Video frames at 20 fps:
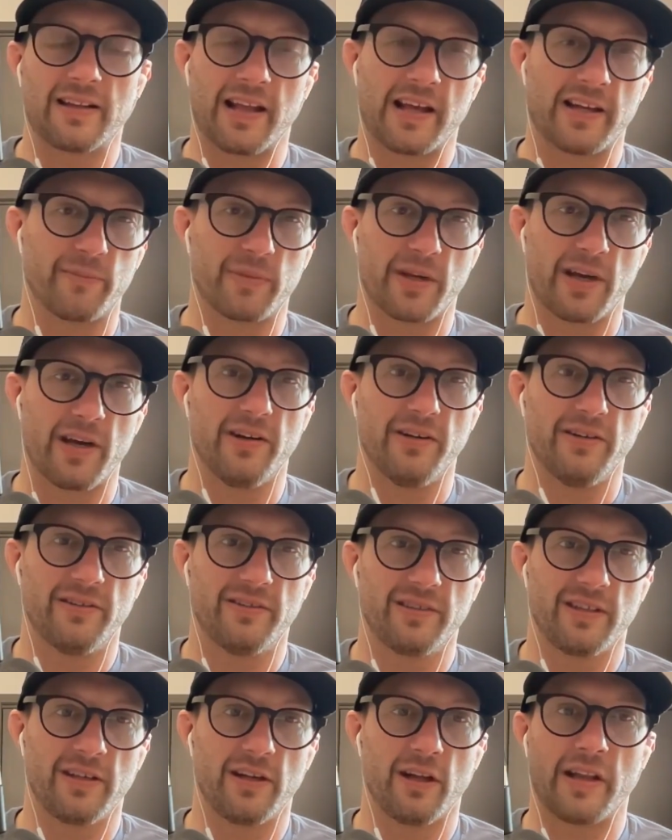them go.
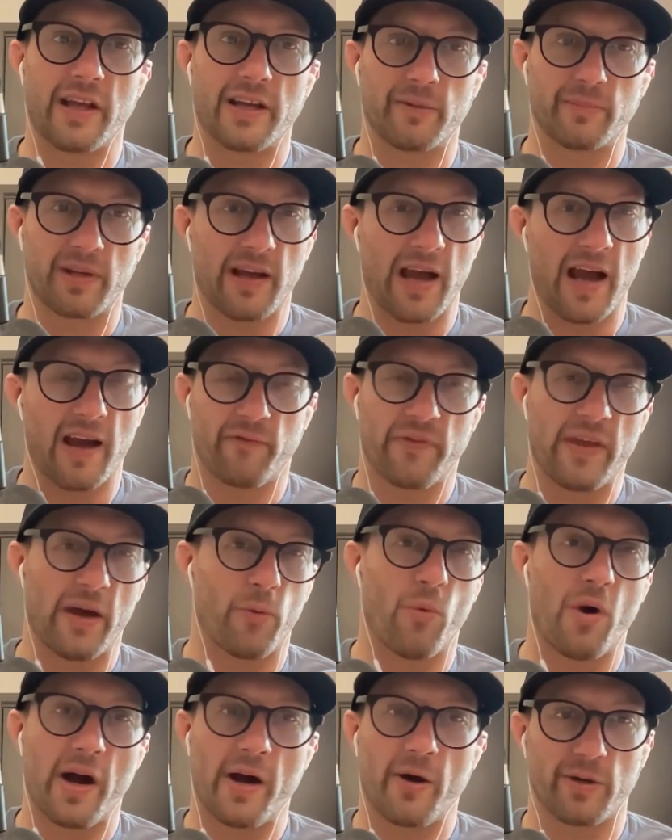Let them have that
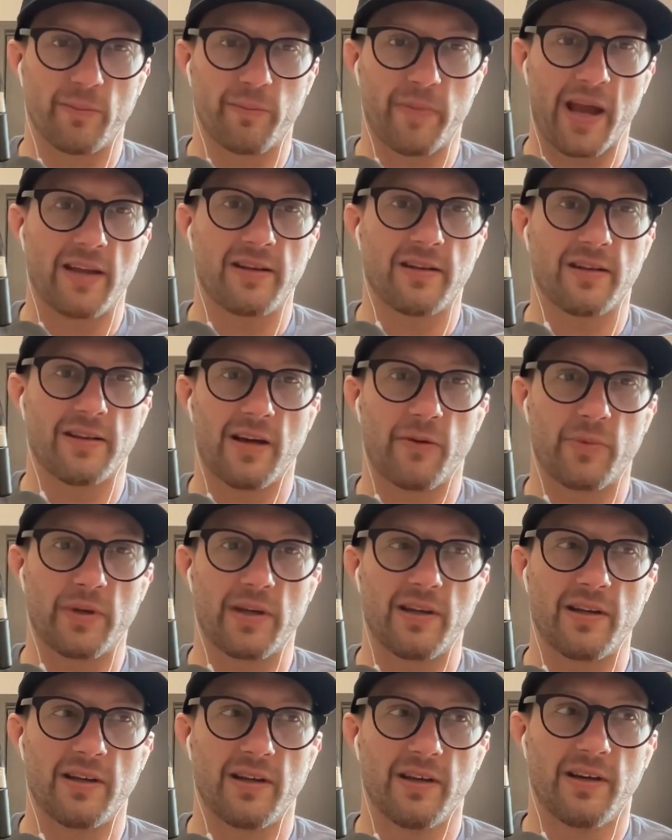wild abandon that
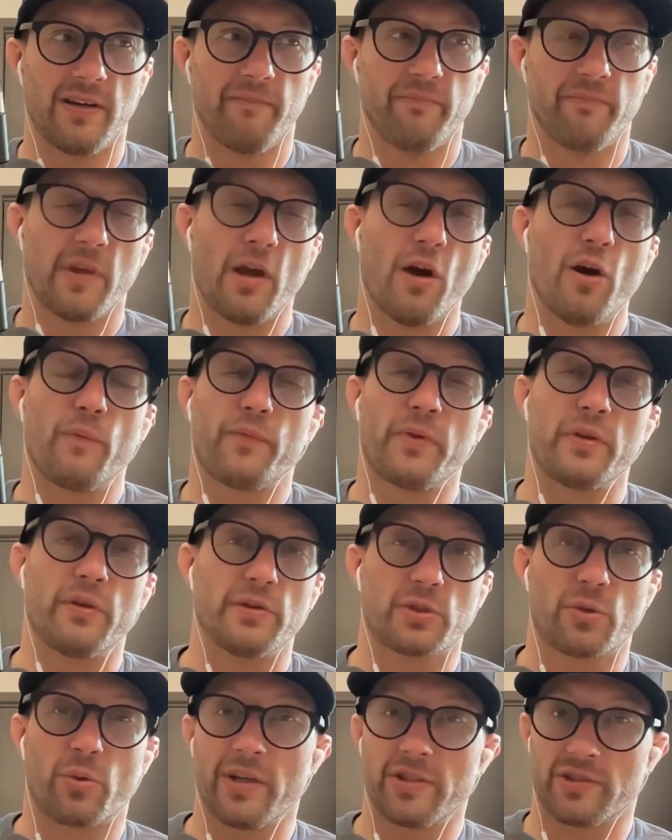we hopefully those
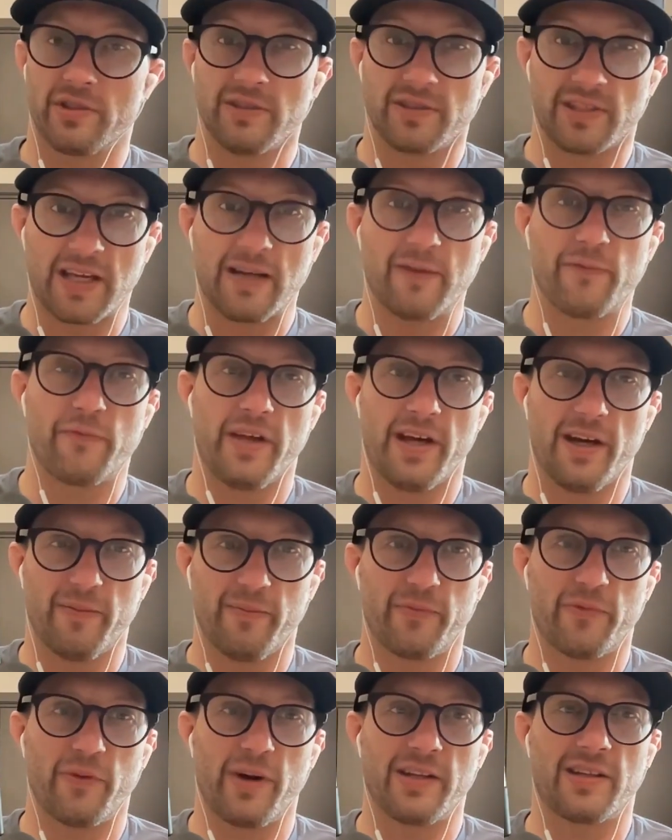questions give
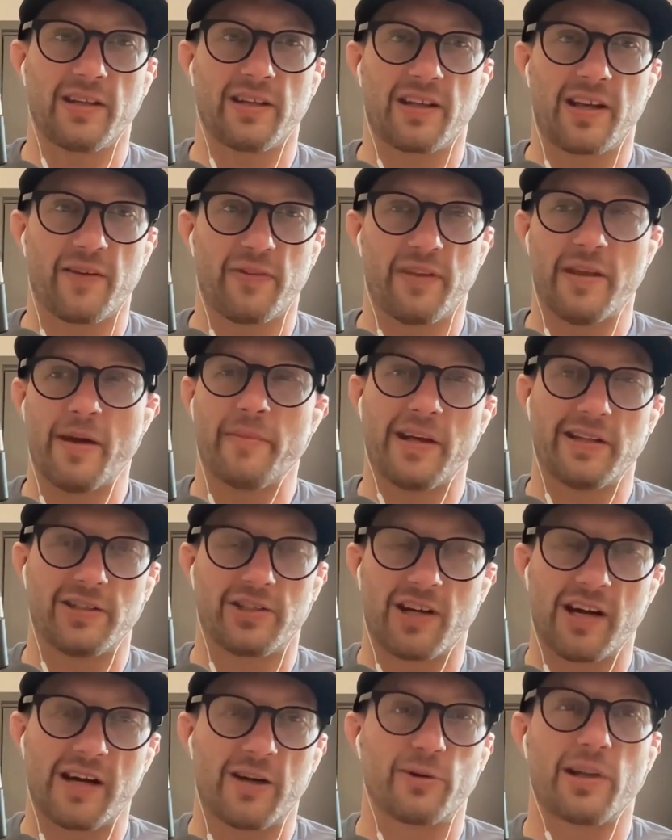them, right? That give them that
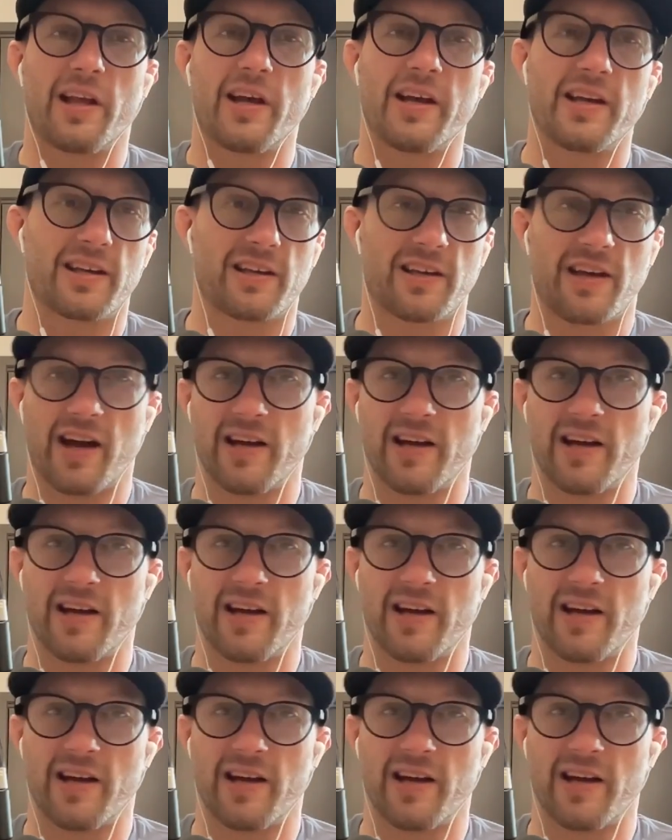childlike kind